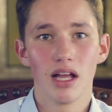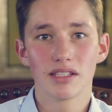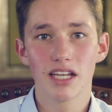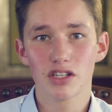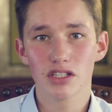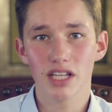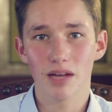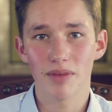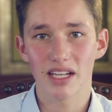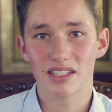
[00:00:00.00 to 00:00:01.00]
Teachers that
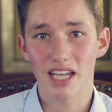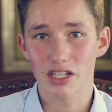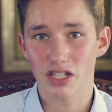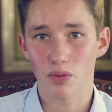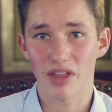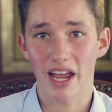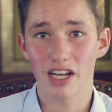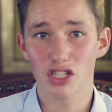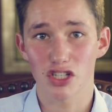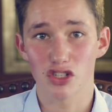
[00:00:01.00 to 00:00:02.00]
command attention with
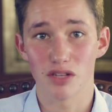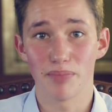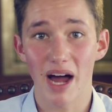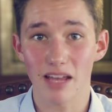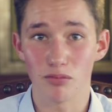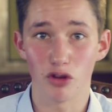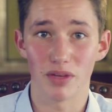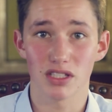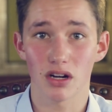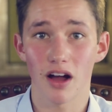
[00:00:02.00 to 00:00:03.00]
hand gestures and body
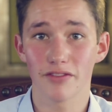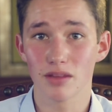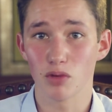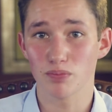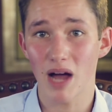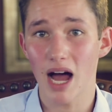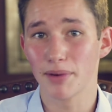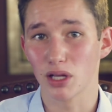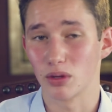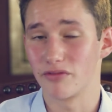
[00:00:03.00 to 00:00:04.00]
movements are often the most
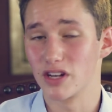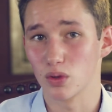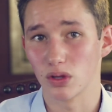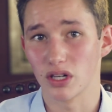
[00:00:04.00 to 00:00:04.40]
popular with visual